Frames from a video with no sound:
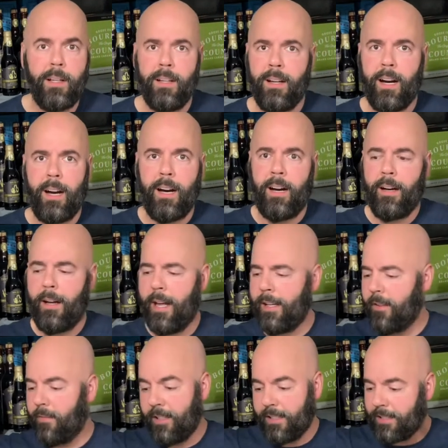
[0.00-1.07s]
Any
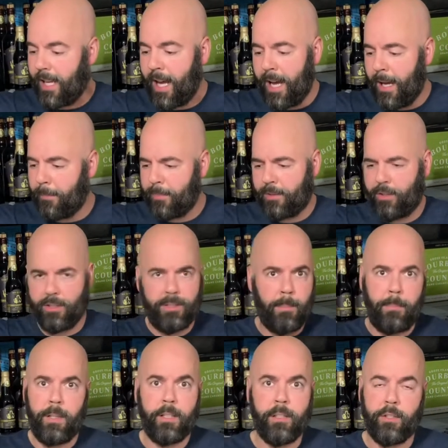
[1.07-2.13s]
of these hops? Just the
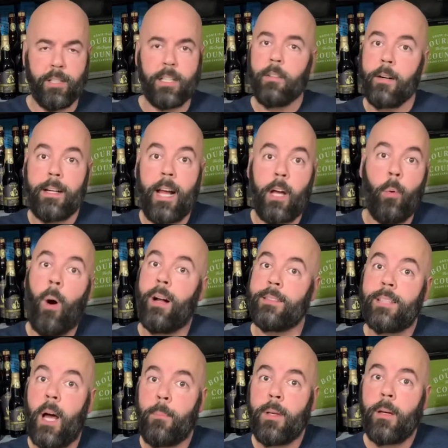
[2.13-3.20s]
beer you're drinking right now you want to
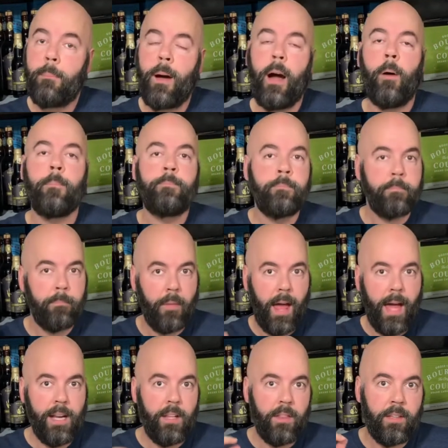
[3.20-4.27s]
tell me about?
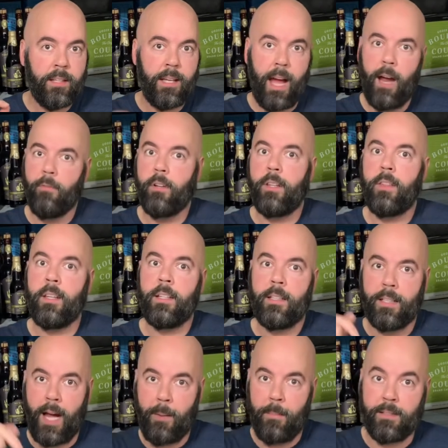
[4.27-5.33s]
Anything, everything,
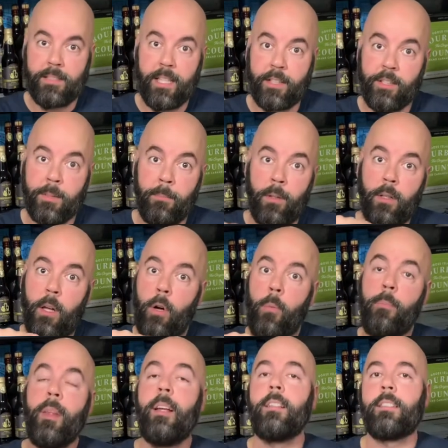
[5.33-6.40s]
comment section below.
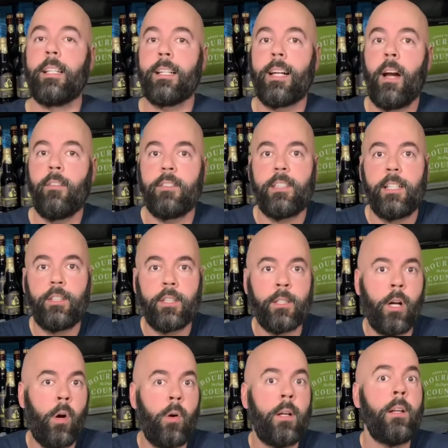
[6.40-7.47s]
Let's get a conversation
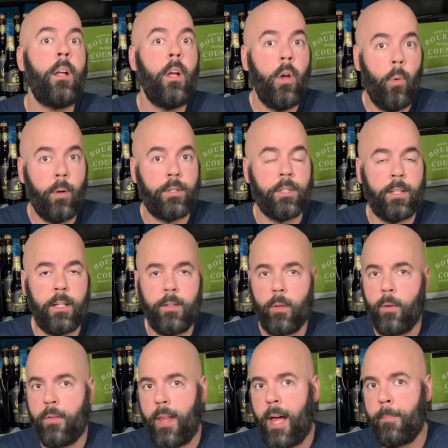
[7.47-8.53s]
going. Once you're done
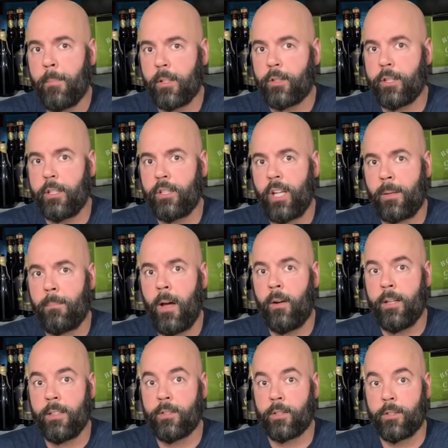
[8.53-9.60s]
doing that, make sure you check me out
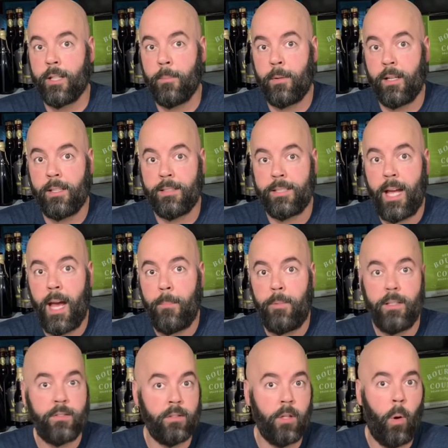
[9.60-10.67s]
on Instagram and Untappd.
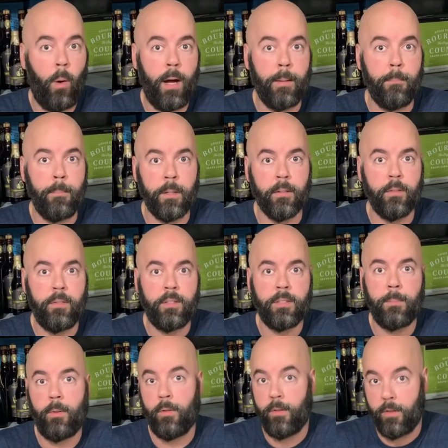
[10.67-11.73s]
It's No Hype Beer Reviews
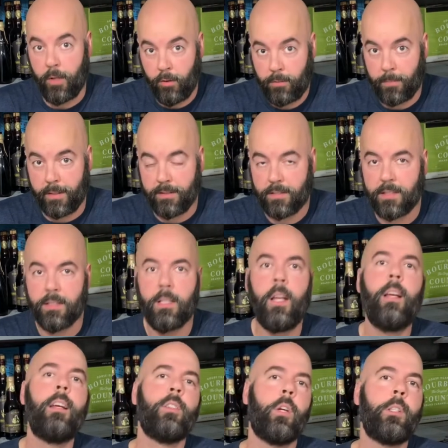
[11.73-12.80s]
at both of those places.
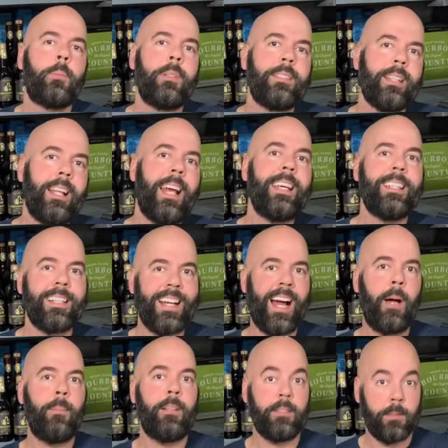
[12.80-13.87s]
So always please like,
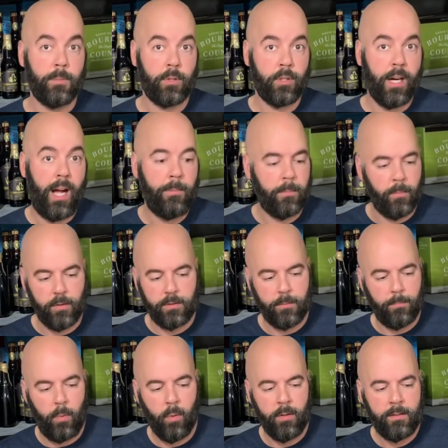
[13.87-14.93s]
comment, subscribe, and most
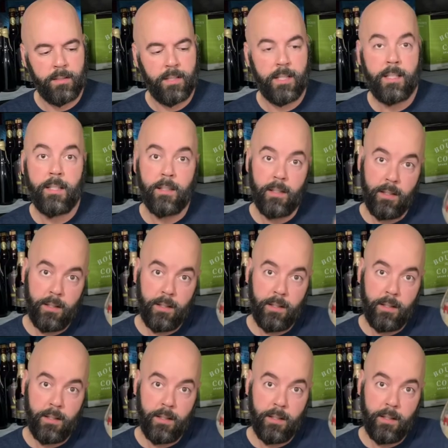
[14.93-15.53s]
importantly,